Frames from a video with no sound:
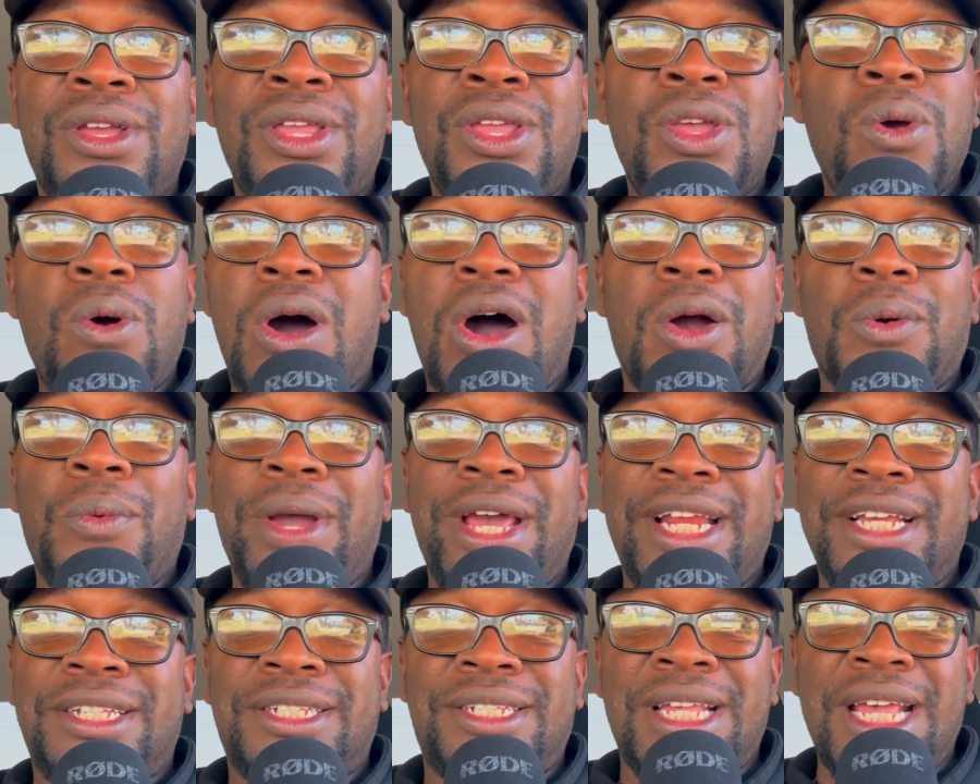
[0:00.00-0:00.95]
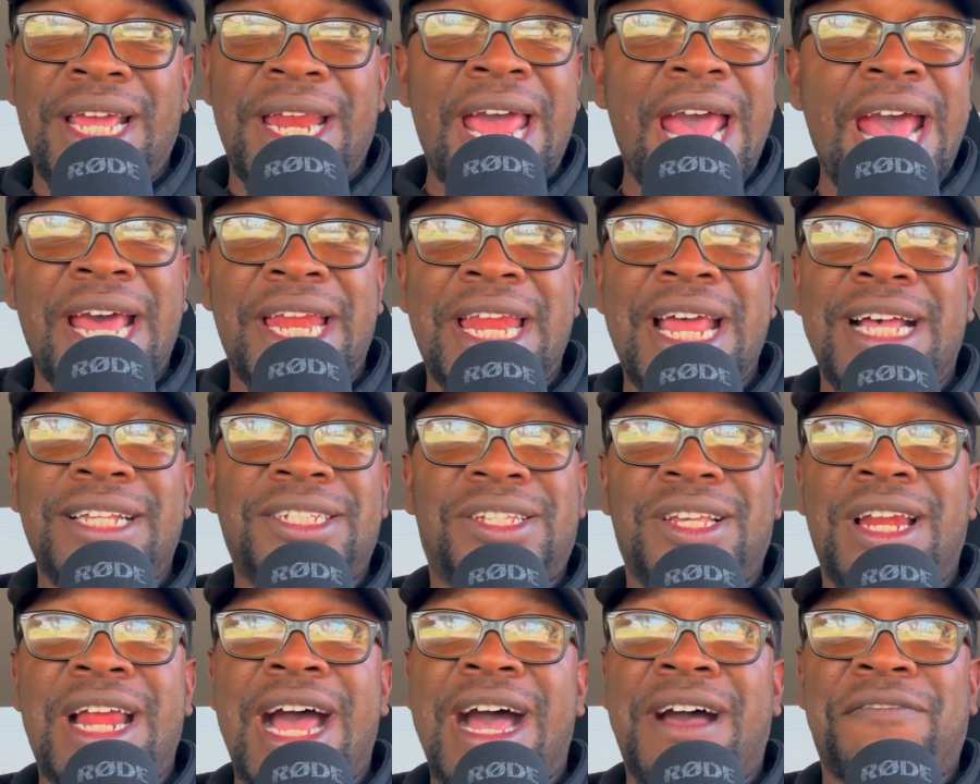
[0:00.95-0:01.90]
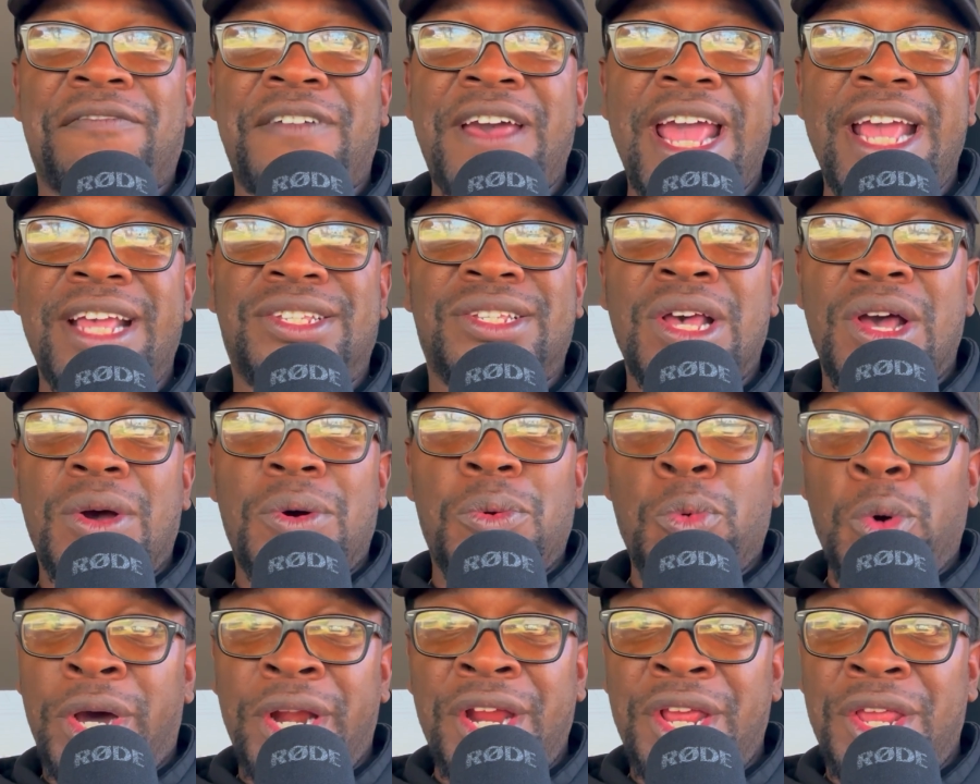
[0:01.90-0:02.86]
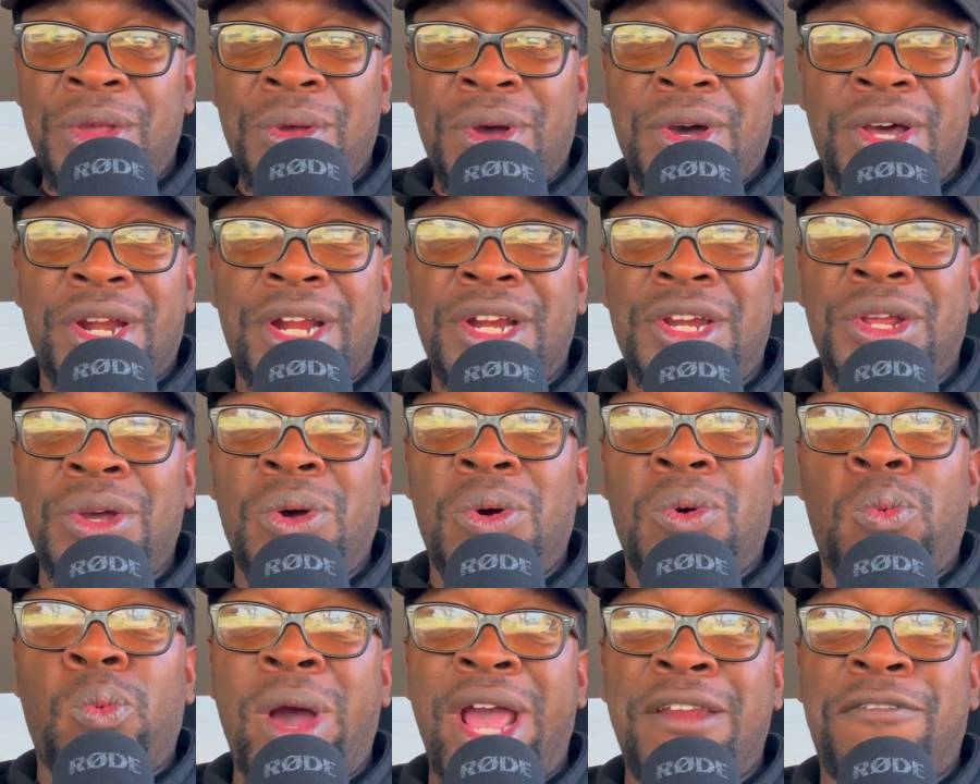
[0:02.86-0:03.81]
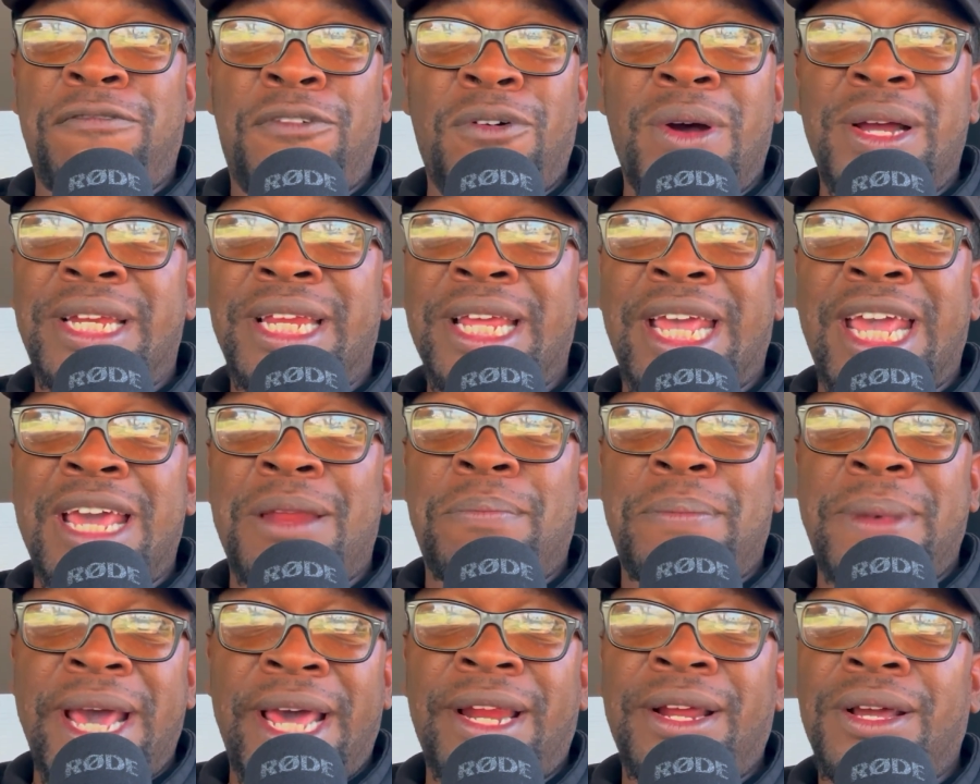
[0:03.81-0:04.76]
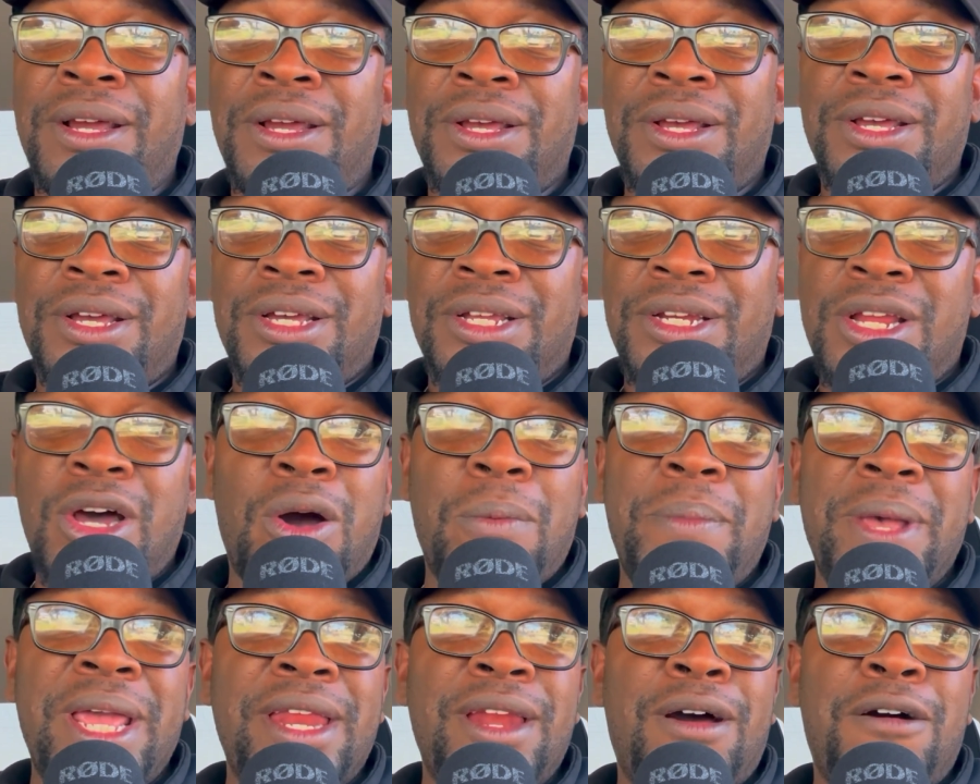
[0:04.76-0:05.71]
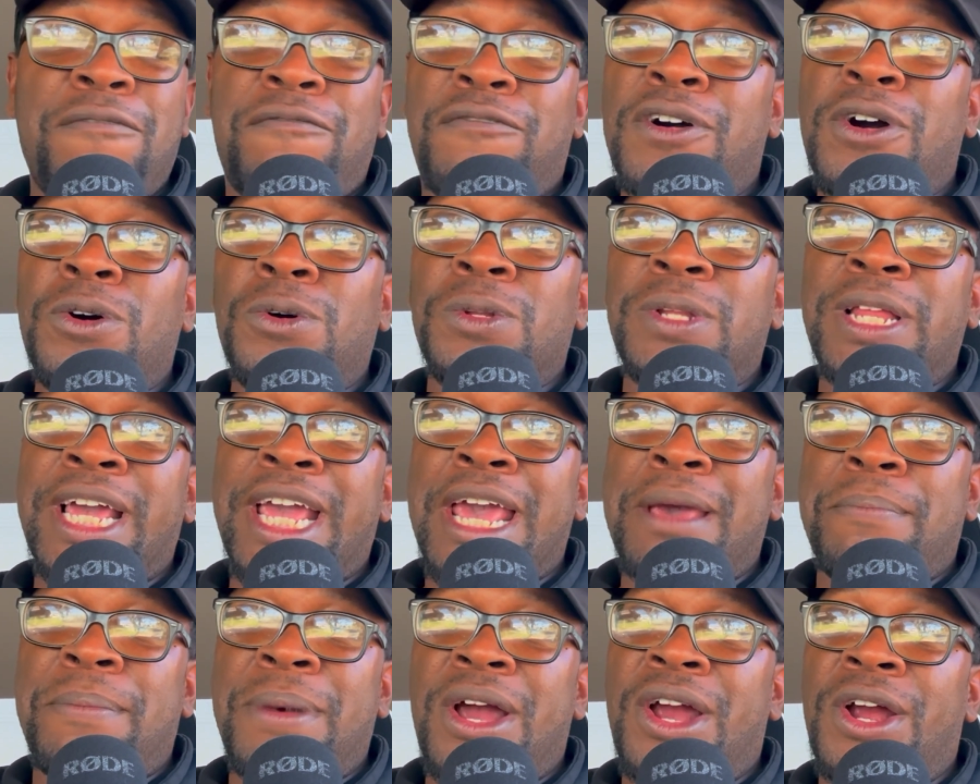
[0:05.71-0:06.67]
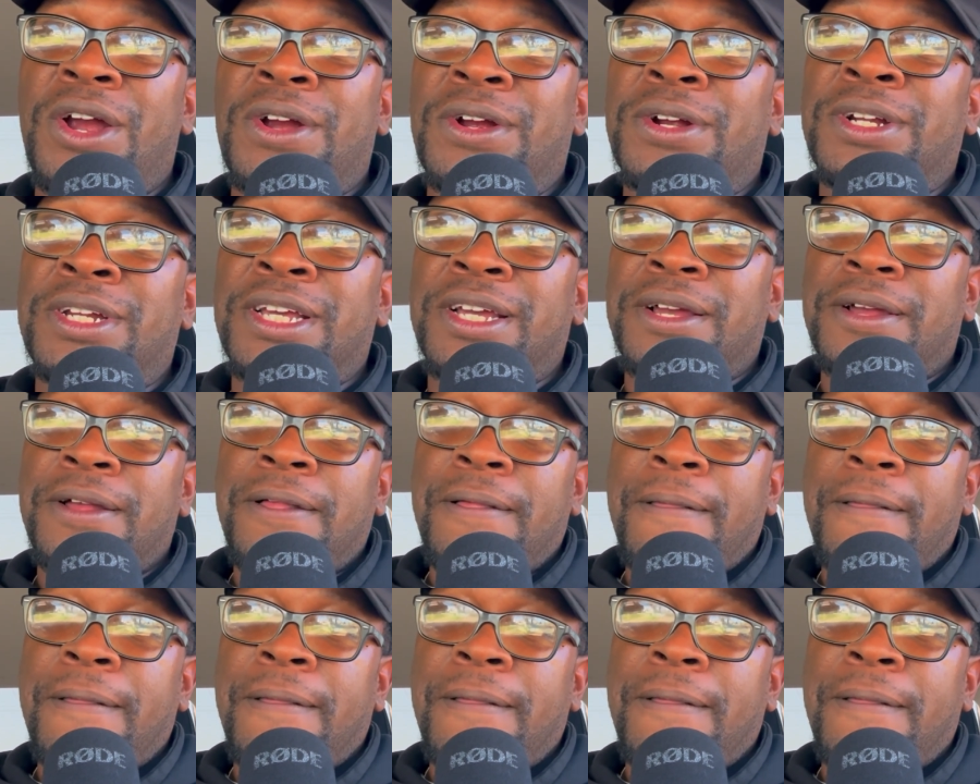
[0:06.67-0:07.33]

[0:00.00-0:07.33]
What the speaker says: You already see that. That's in our face. What are you going to do? Wait for it to get better? Don't be no fool and get burned.